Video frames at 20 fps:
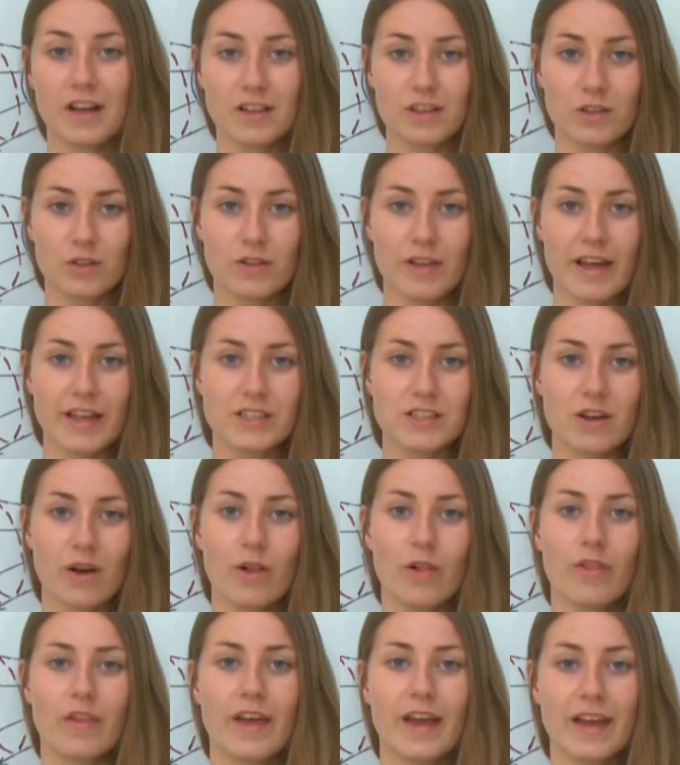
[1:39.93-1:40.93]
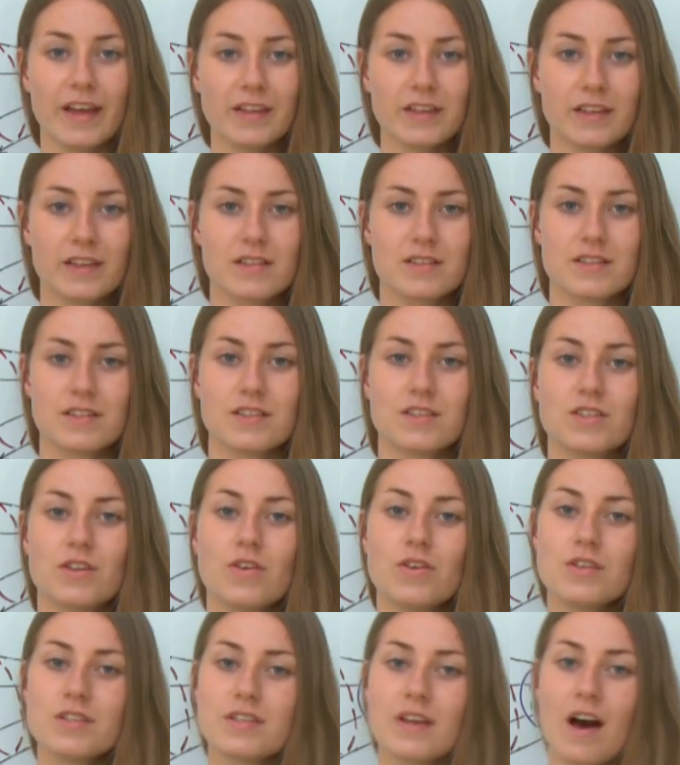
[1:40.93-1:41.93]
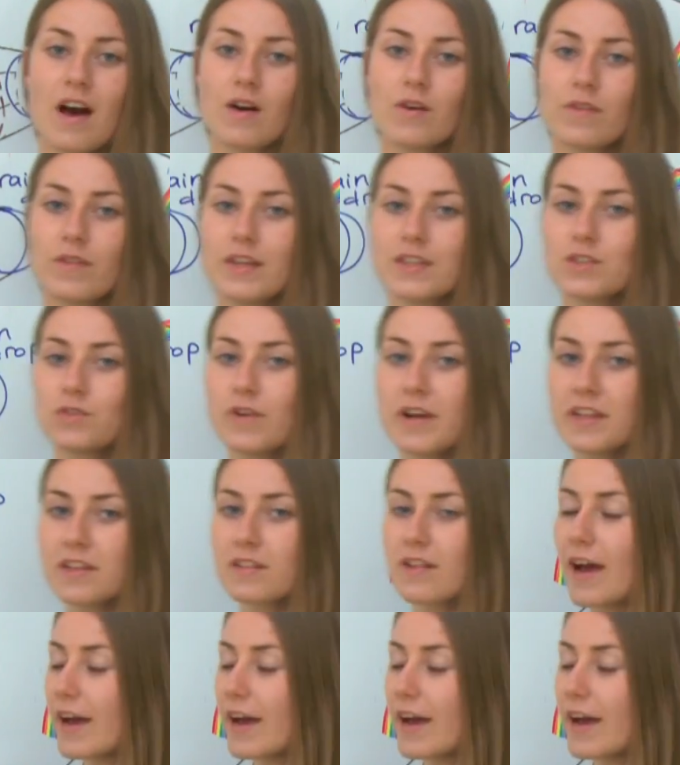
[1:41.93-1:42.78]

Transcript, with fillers: calculate all the angles, it turns out that red